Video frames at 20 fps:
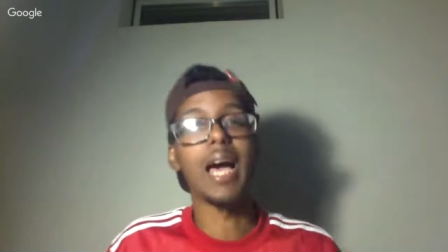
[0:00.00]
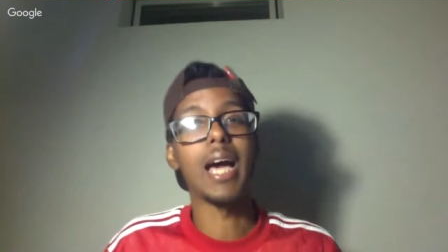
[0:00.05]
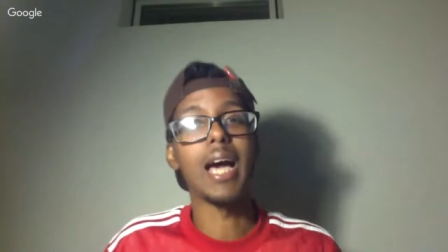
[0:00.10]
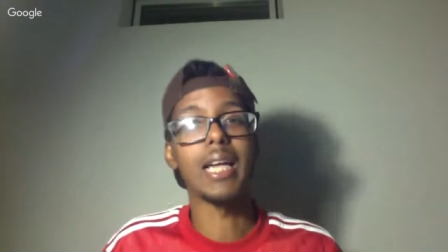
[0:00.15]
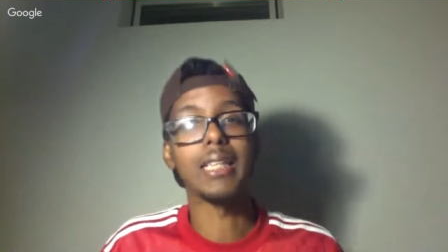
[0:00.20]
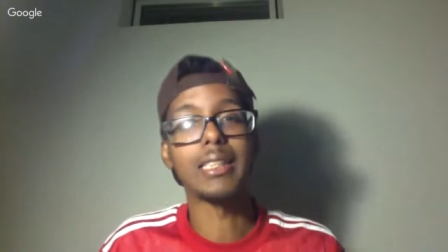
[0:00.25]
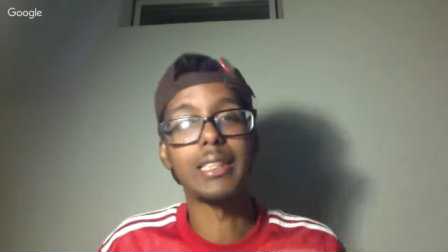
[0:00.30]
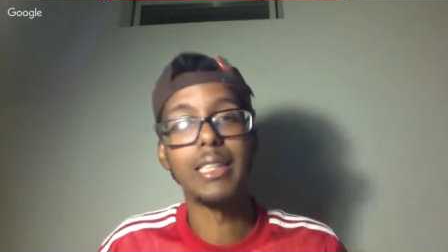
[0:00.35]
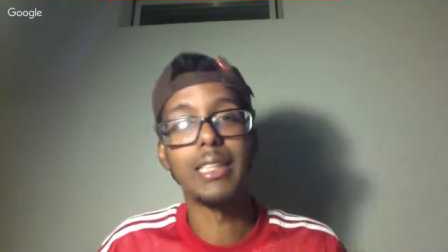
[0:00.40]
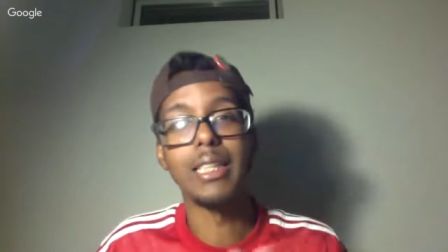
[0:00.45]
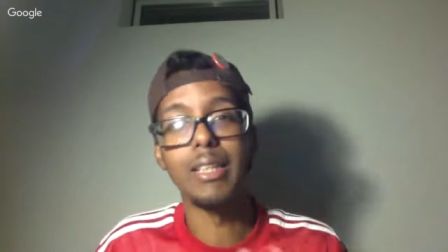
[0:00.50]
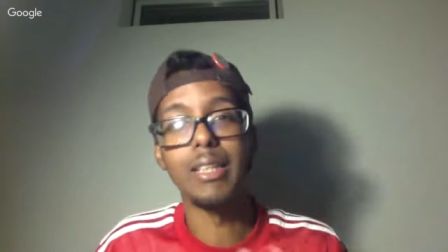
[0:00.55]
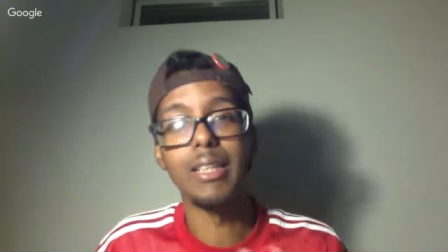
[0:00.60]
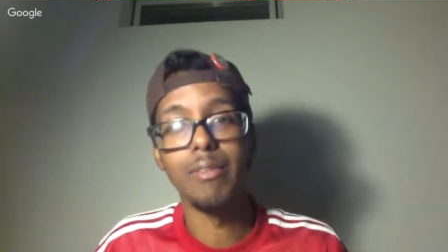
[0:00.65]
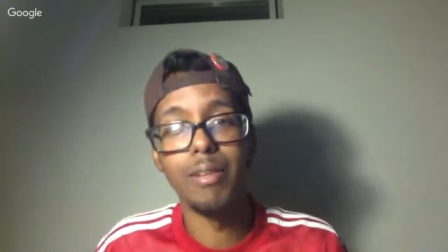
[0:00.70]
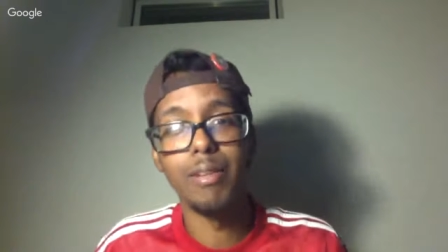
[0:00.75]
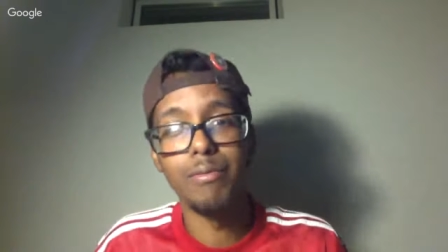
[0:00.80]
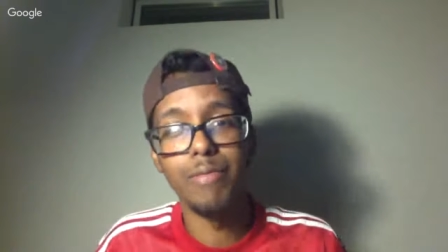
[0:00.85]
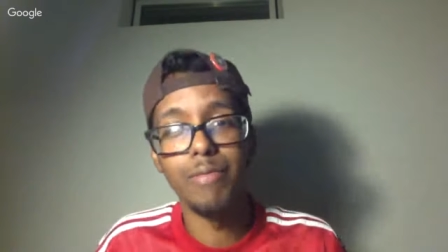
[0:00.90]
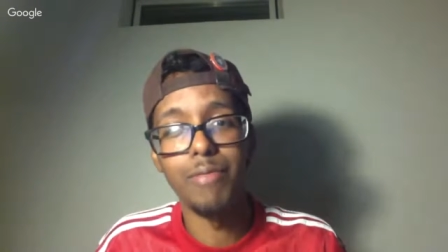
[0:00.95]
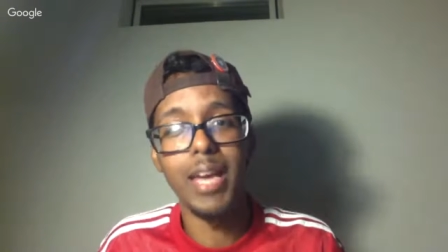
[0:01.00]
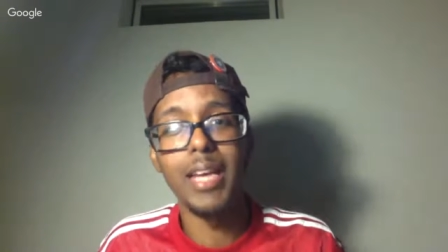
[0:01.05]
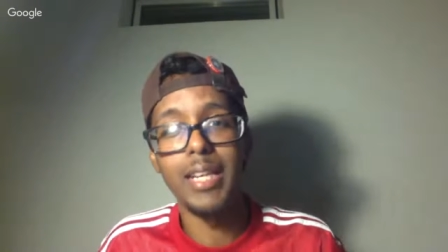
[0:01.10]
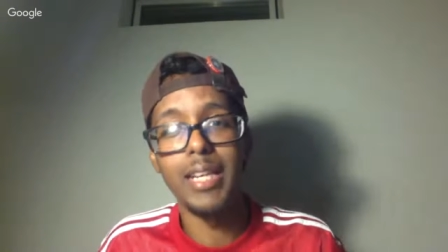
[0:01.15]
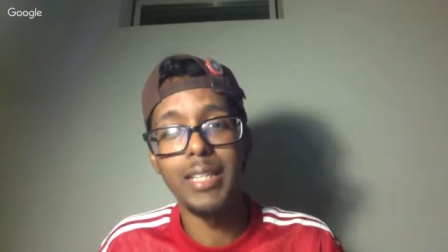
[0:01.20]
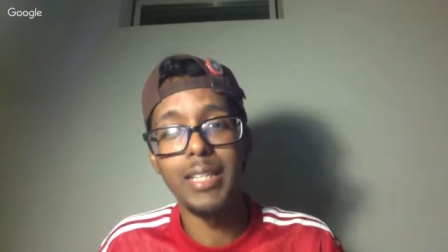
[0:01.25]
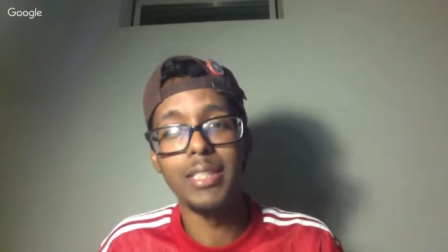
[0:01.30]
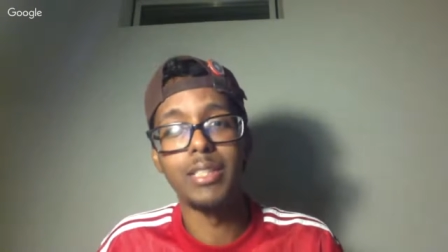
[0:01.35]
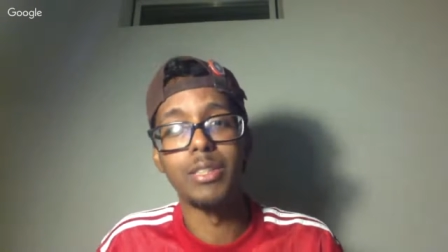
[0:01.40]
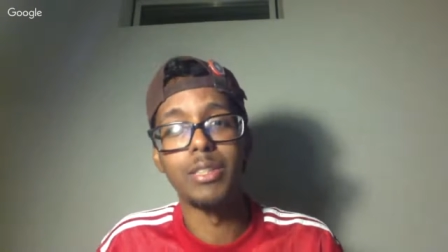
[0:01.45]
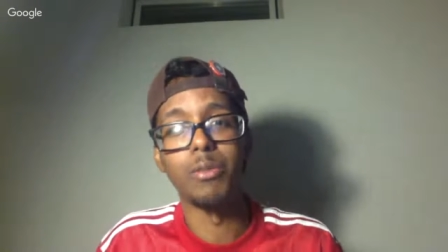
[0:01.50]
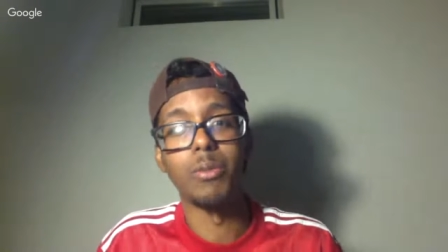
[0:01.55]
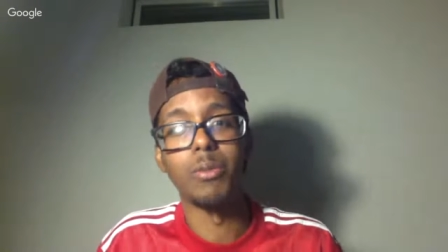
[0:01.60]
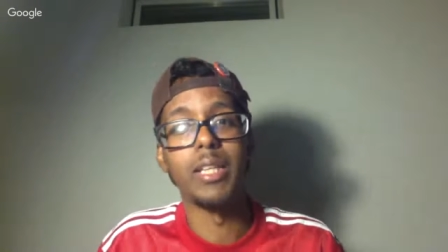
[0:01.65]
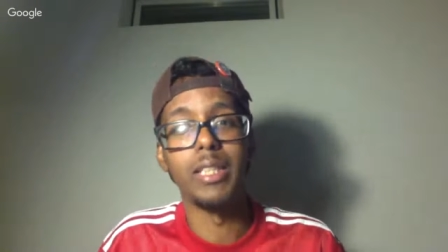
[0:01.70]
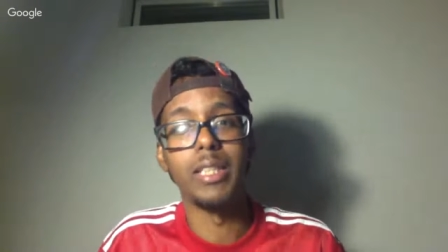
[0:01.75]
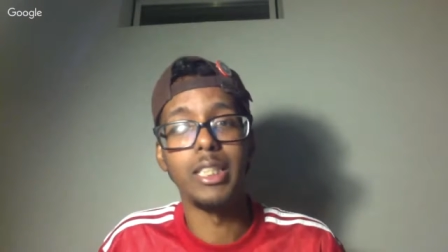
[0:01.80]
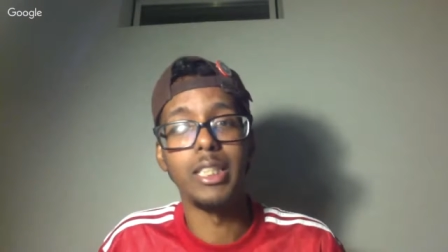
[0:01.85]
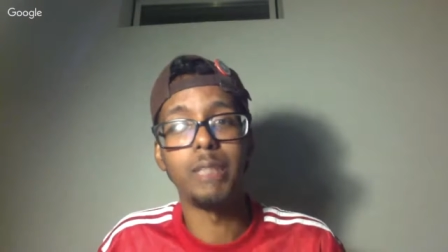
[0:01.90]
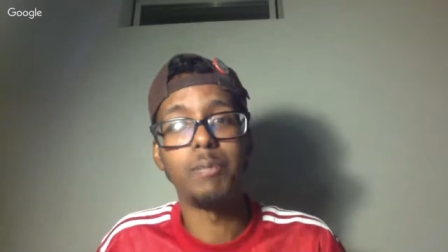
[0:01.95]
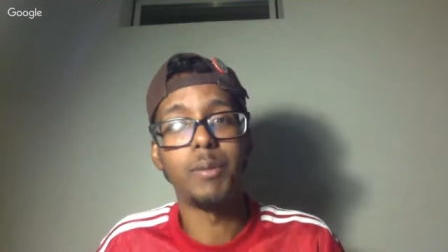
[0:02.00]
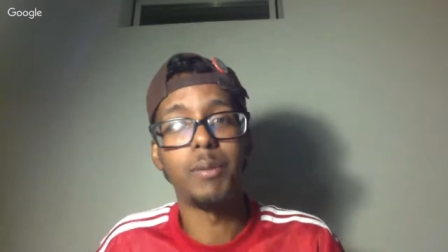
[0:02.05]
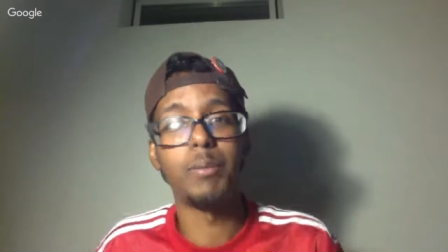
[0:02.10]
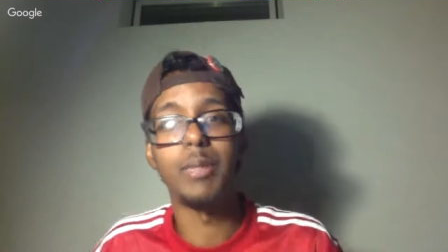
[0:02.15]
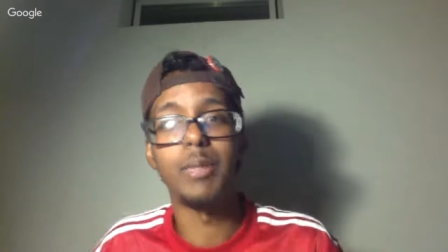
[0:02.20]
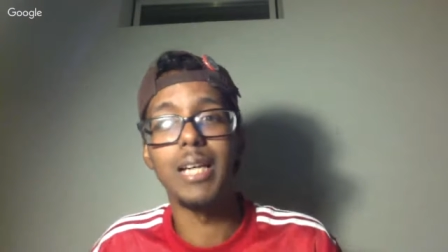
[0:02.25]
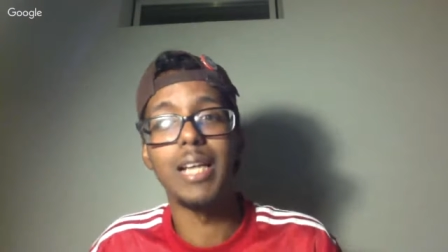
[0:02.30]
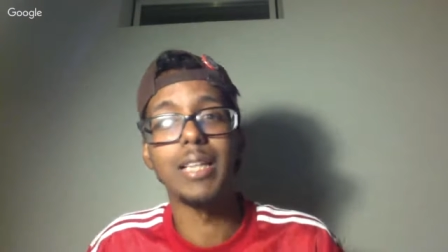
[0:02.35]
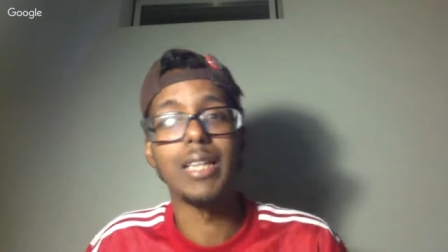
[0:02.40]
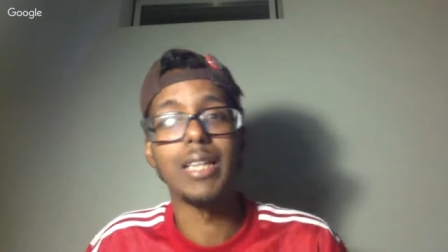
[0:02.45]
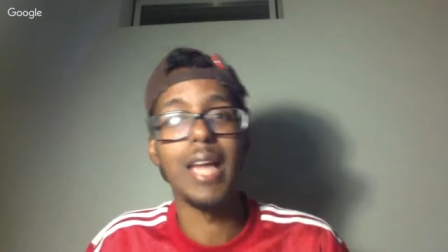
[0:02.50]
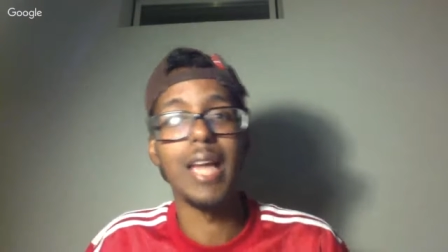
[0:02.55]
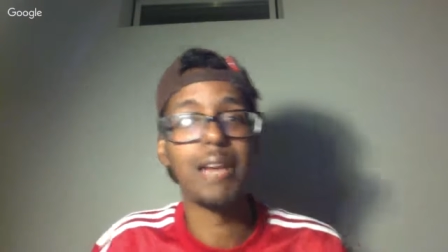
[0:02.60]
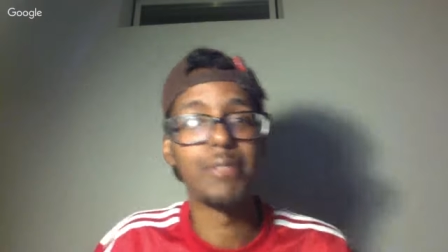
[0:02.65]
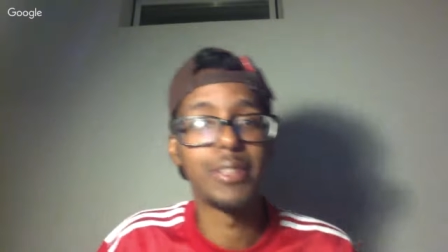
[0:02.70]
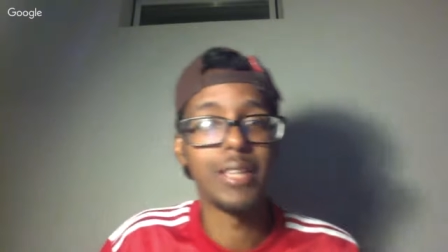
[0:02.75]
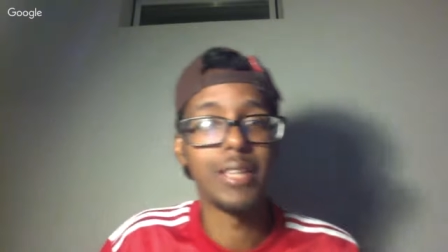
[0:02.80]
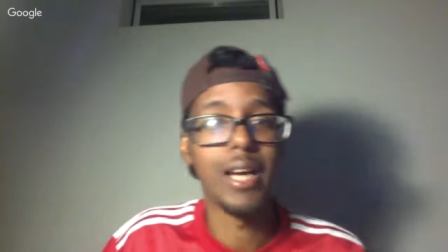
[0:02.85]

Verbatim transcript: to their advantage the way these people got livestock.